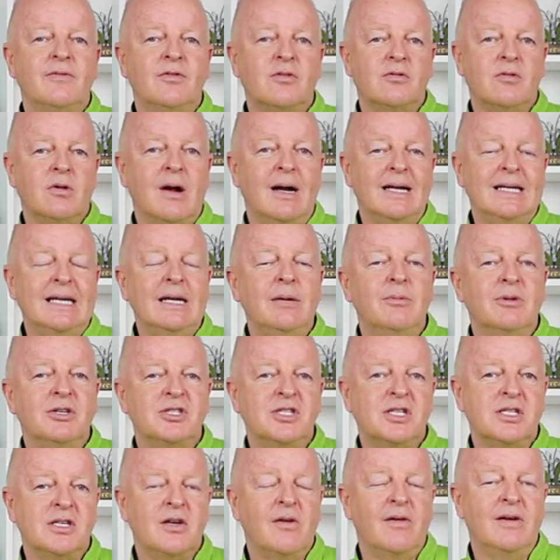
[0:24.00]
a variety
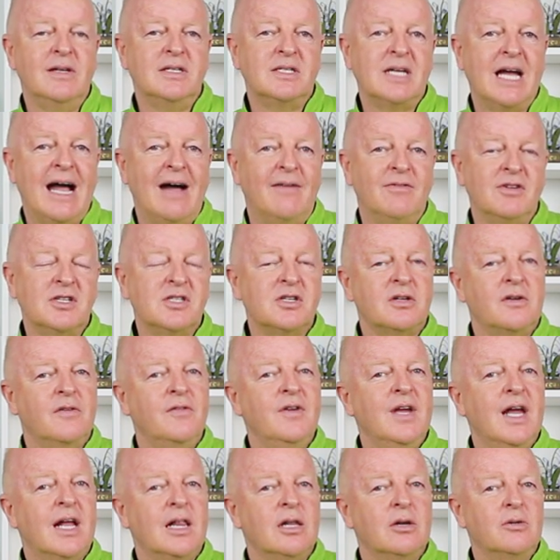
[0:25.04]
which is going to have a sort
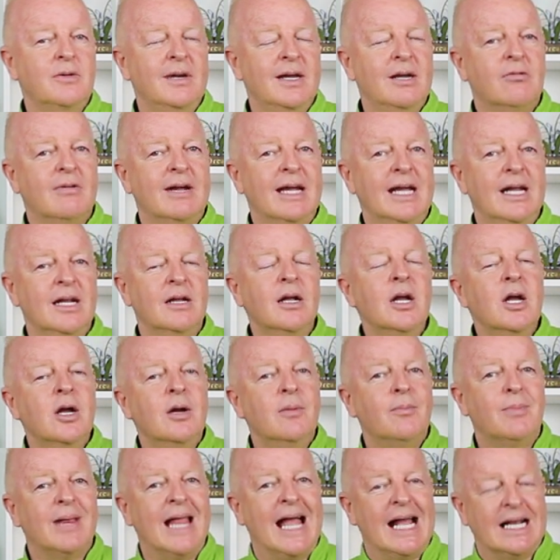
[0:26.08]
of yellowy green,
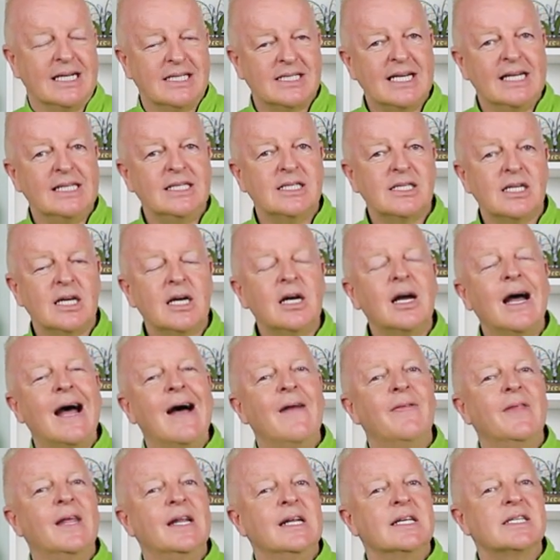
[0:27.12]
black center,
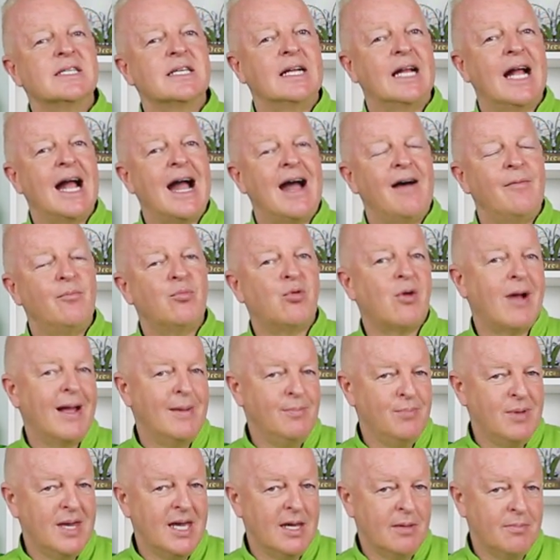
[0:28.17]
and then it's going to have
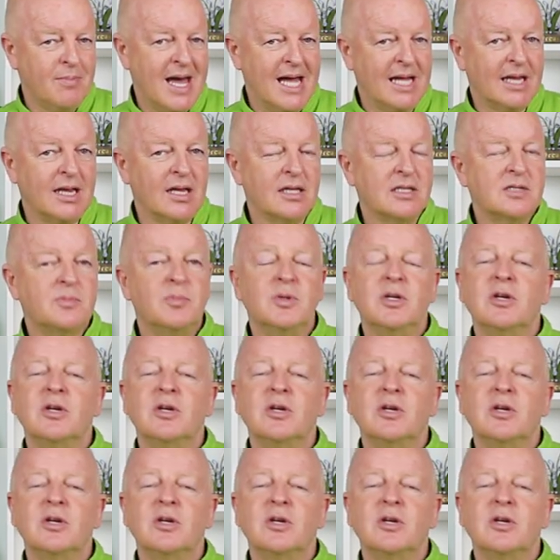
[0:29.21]
bright pink petals.